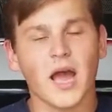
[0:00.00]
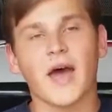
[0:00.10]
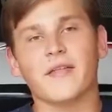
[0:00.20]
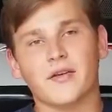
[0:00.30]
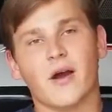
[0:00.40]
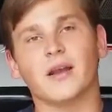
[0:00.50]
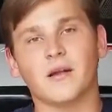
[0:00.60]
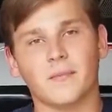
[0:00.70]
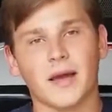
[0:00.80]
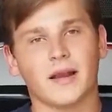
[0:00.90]
and then you end
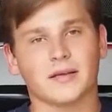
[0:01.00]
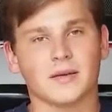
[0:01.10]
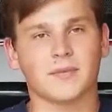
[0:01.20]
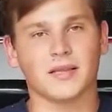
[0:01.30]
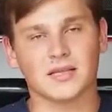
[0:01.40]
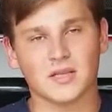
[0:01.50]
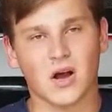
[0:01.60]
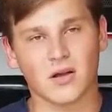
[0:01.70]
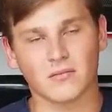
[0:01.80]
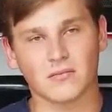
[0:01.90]
up getting something that's
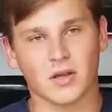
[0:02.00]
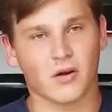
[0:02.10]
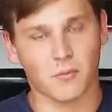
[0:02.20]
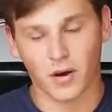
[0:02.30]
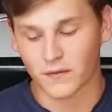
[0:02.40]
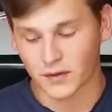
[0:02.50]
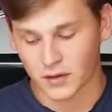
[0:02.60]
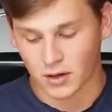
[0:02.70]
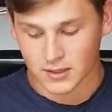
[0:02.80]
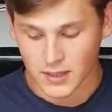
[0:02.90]
not, you know, perfect,
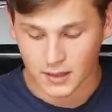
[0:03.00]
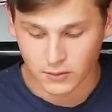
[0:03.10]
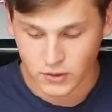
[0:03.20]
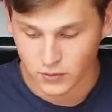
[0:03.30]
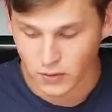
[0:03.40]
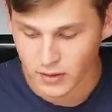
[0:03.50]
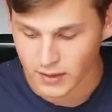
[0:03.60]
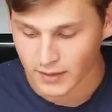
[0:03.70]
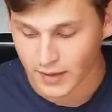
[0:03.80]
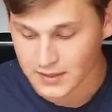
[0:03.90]
not exactly what you wanted.
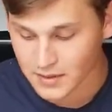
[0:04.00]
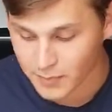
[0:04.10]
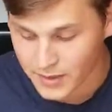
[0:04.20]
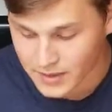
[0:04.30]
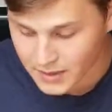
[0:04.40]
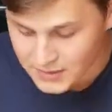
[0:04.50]
And that's a bee that's